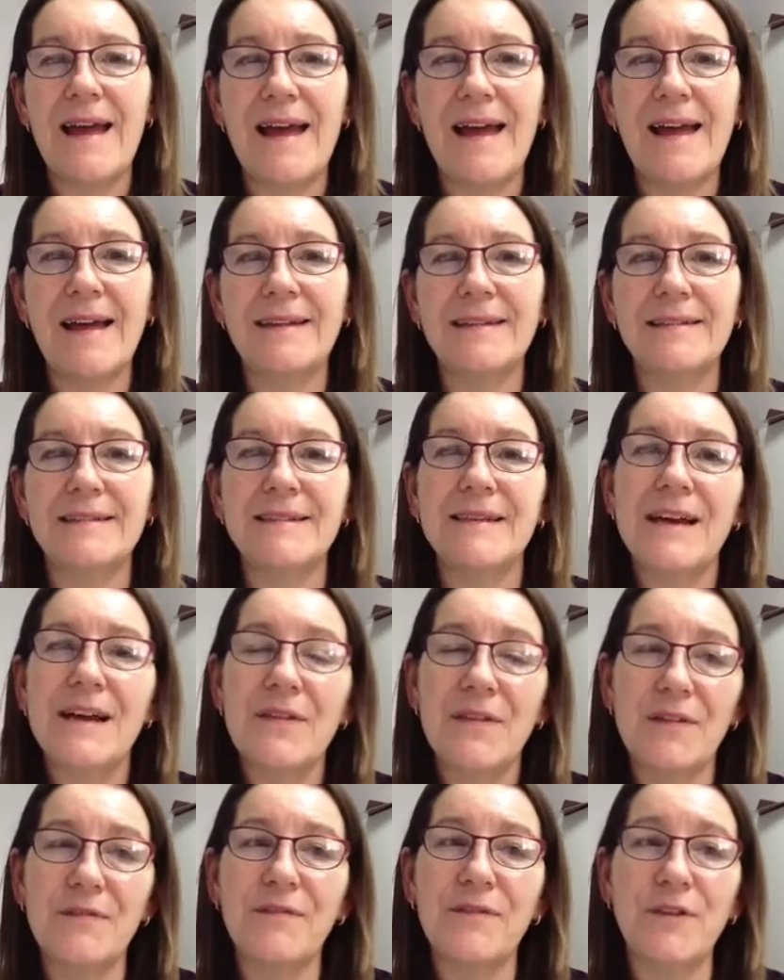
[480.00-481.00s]
and
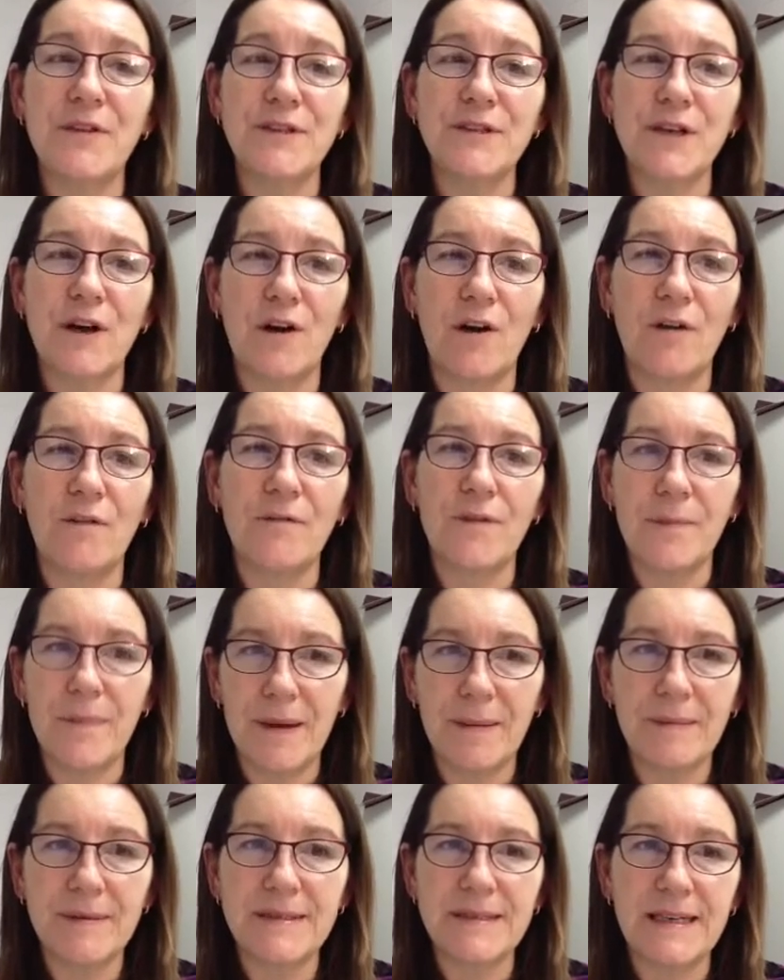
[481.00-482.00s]
the future of the
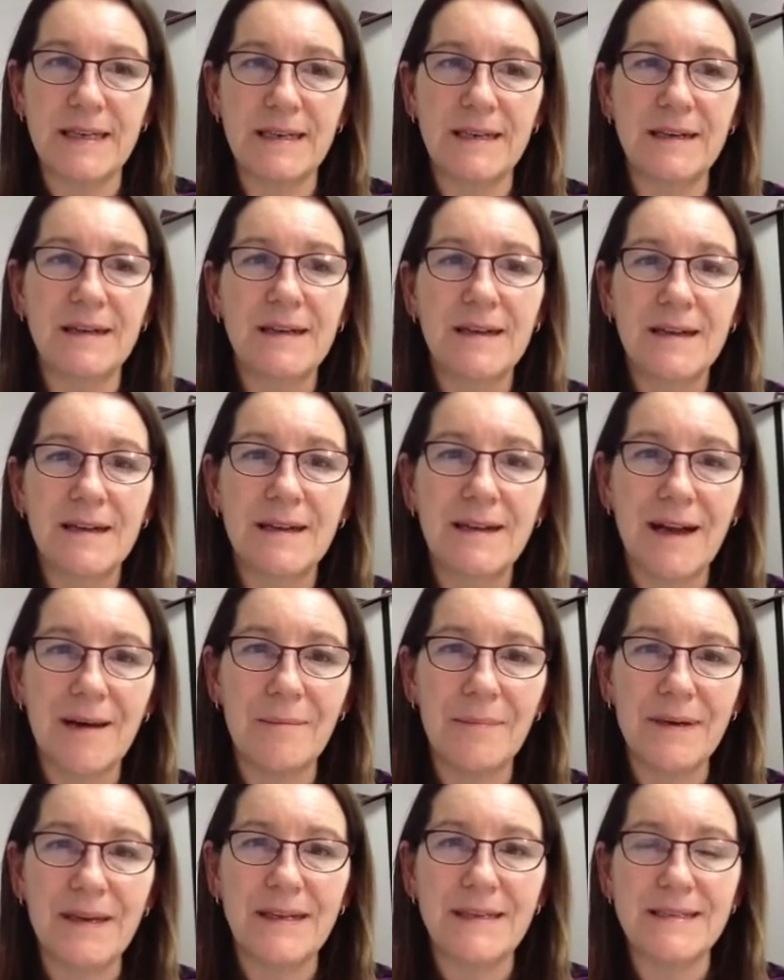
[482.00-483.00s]
publishing
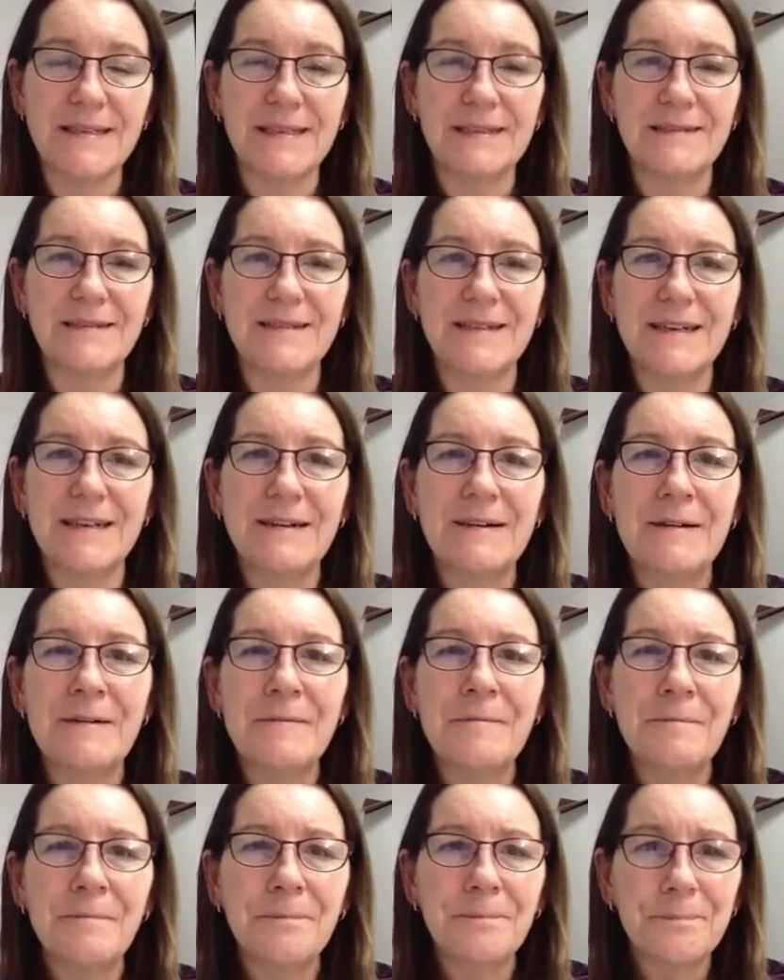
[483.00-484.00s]
companies. And
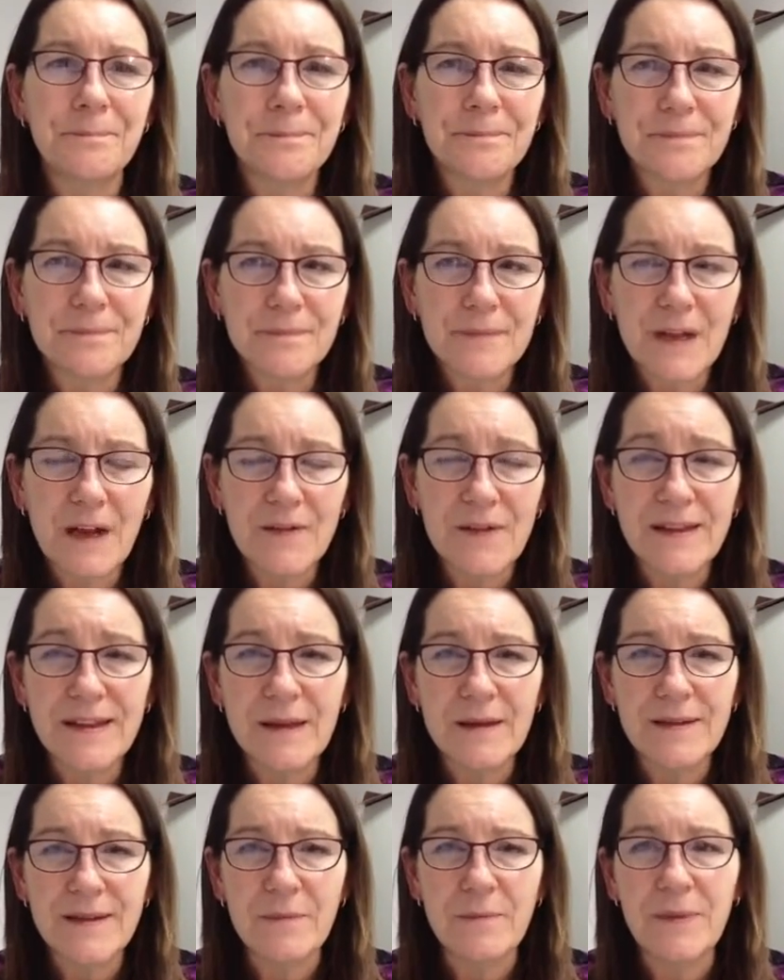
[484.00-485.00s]
I think
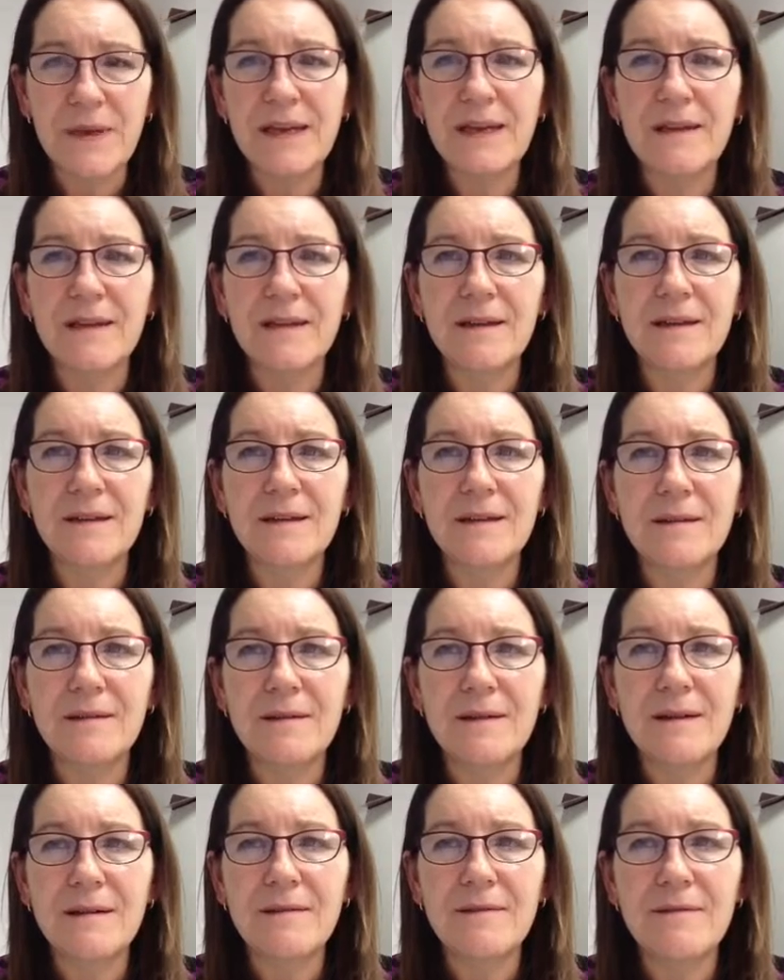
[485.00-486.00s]
that the big
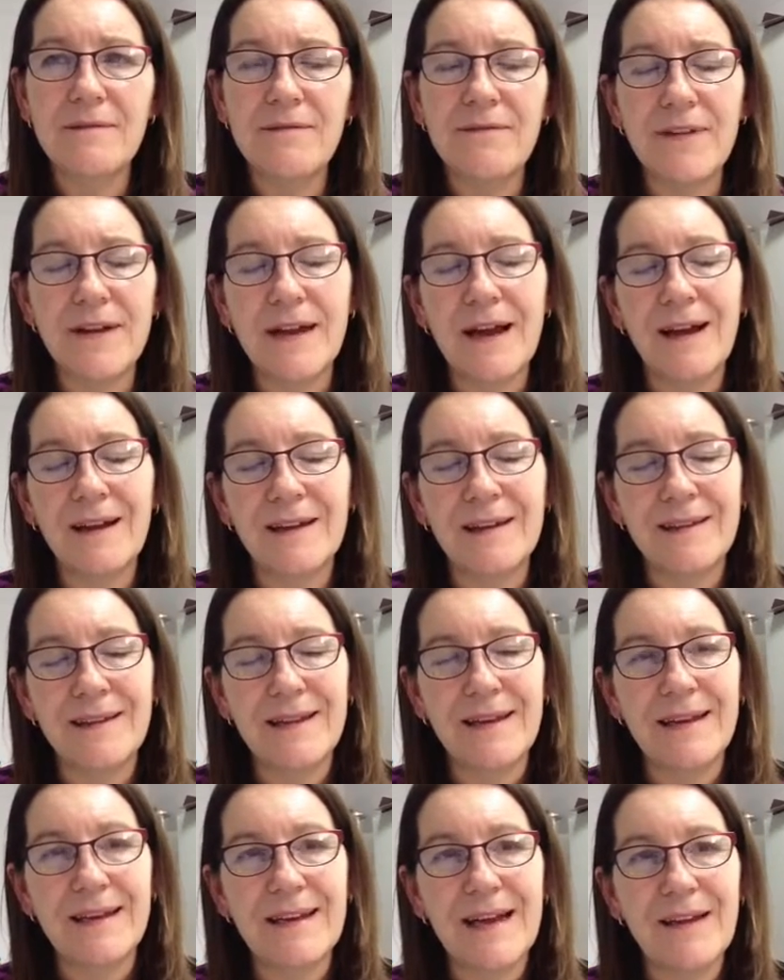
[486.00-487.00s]
finale
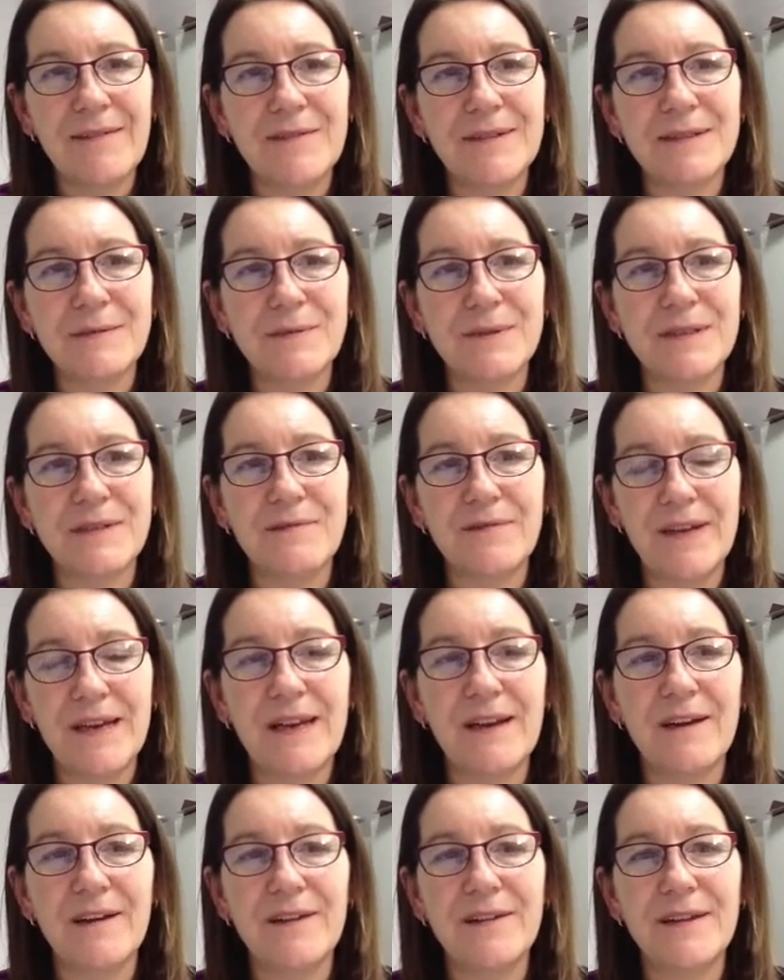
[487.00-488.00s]
that he gave us was a
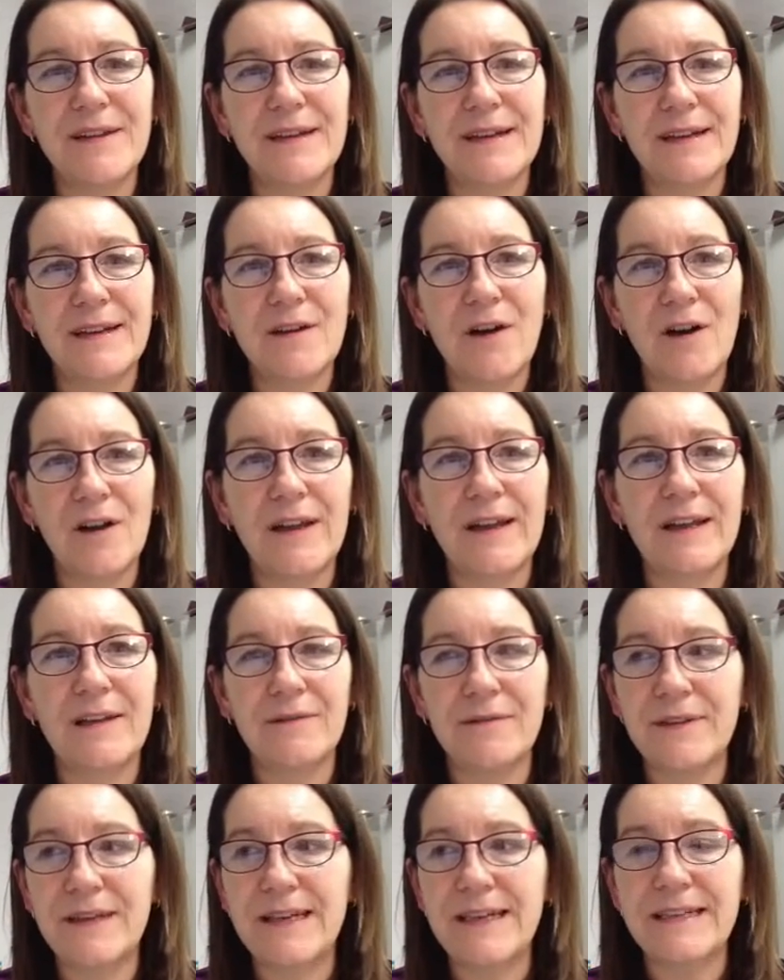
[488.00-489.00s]
video that a colleague
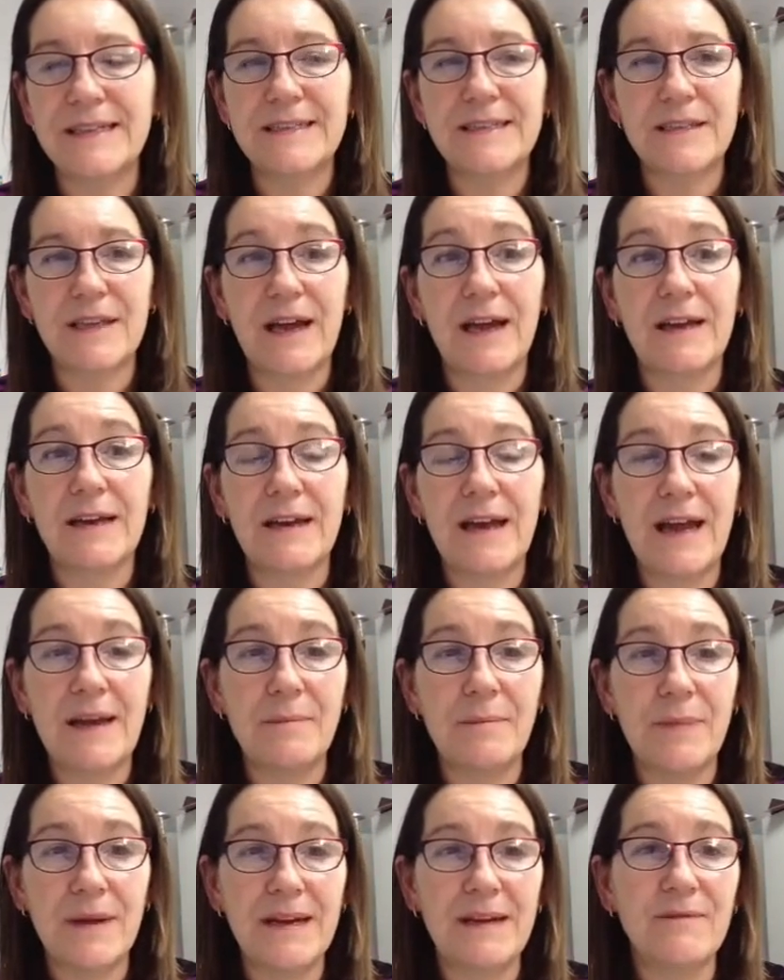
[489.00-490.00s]
of his that
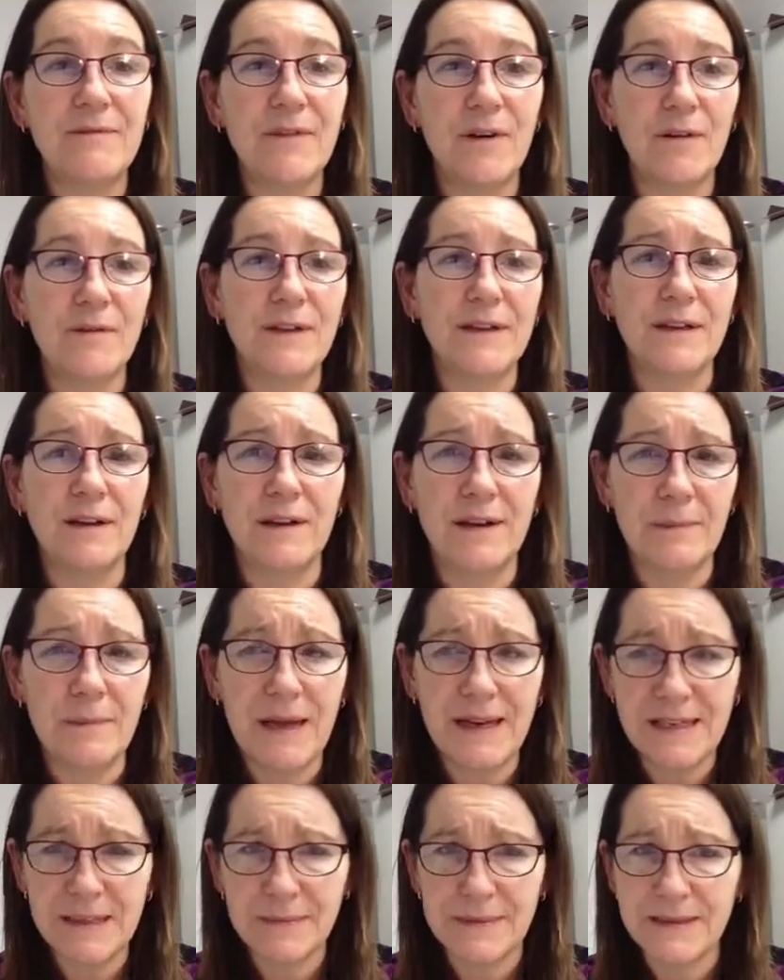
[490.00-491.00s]
had been involved in learning
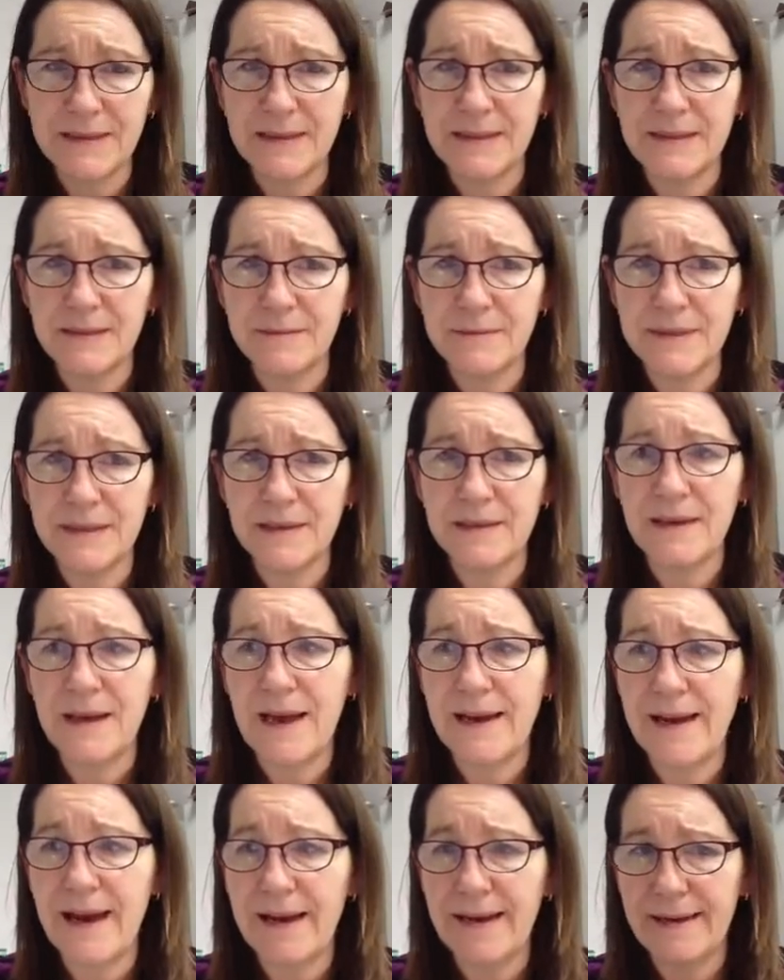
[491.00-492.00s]
management systems and
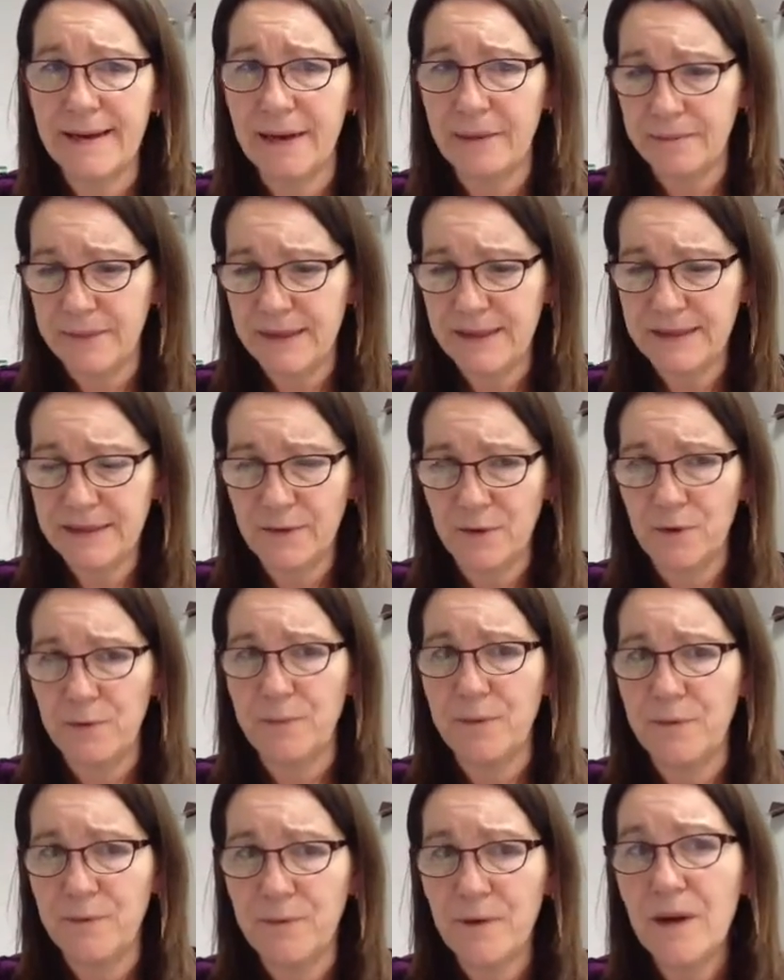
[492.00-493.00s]
headed up this
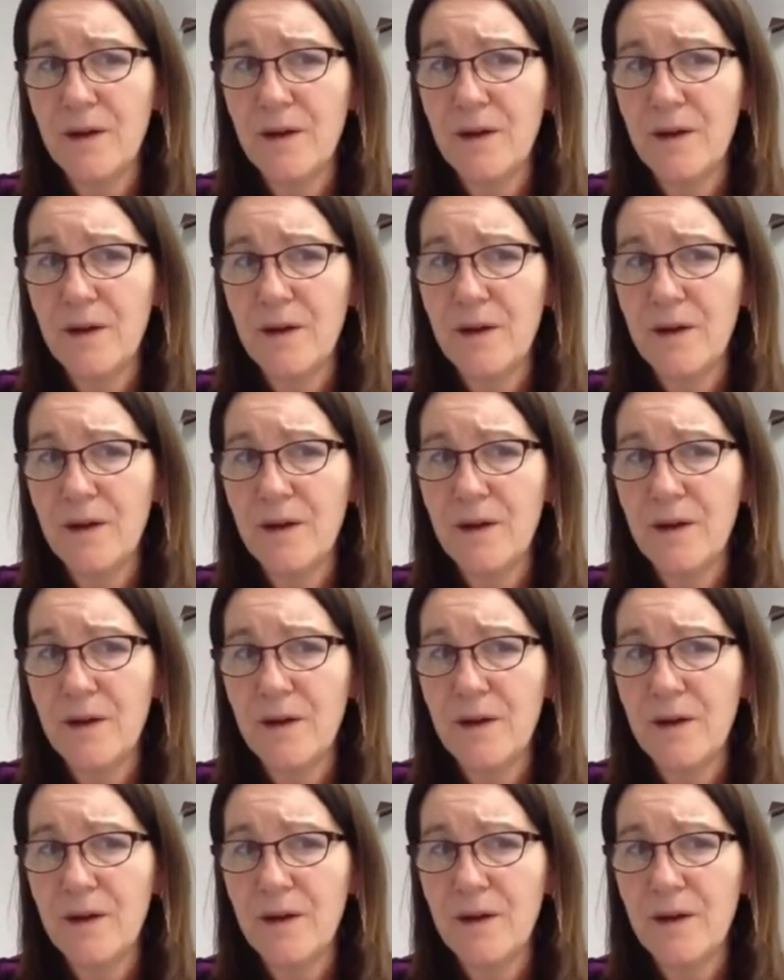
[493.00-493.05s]
group of